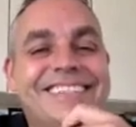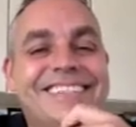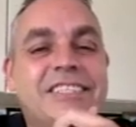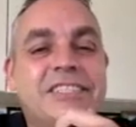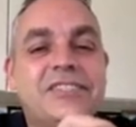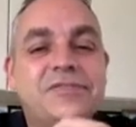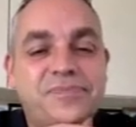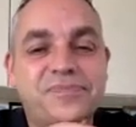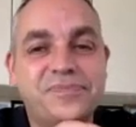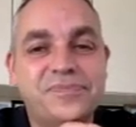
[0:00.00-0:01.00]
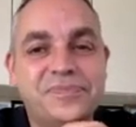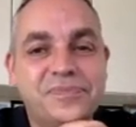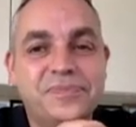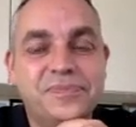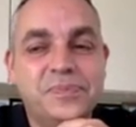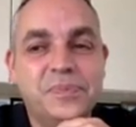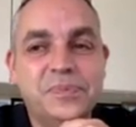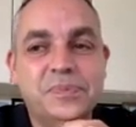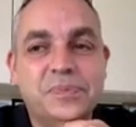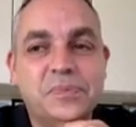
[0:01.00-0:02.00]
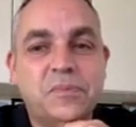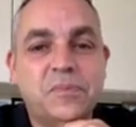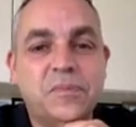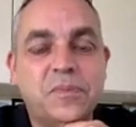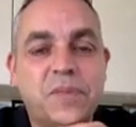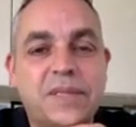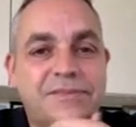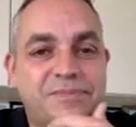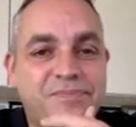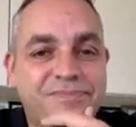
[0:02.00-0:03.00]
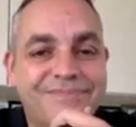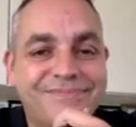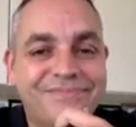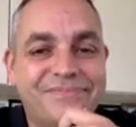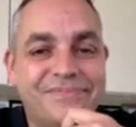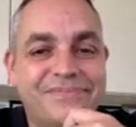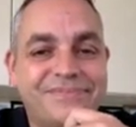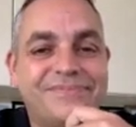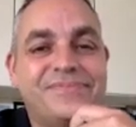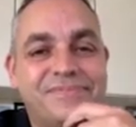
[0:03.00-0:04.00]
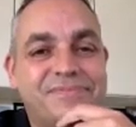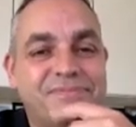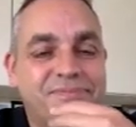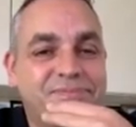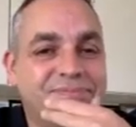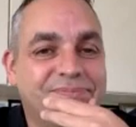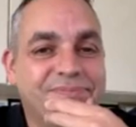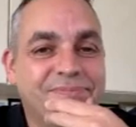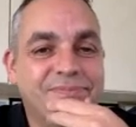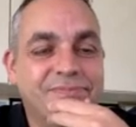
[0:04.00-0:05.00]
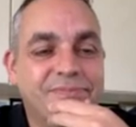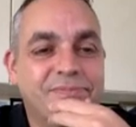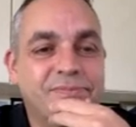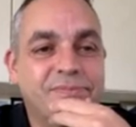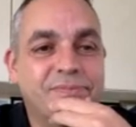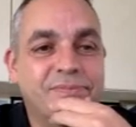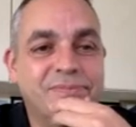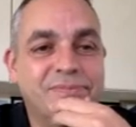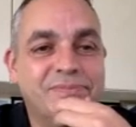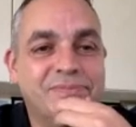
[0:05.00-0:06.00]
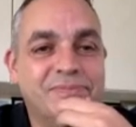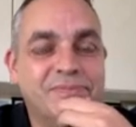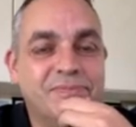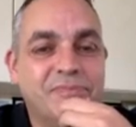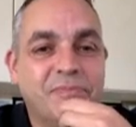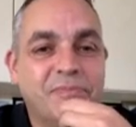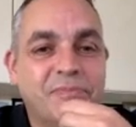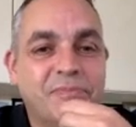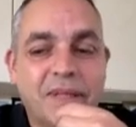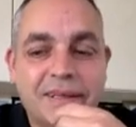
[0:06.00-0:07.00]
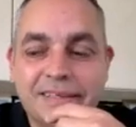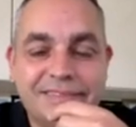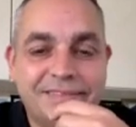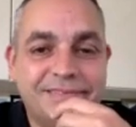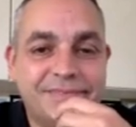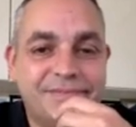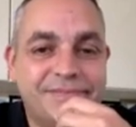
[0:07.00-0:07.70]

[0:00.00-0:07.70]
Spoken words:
you know, he runs well. I'm not expecting miracles from him, but hopefully he can just squeeze through a few rounds, and yeah, he might do a few backflips when he wins.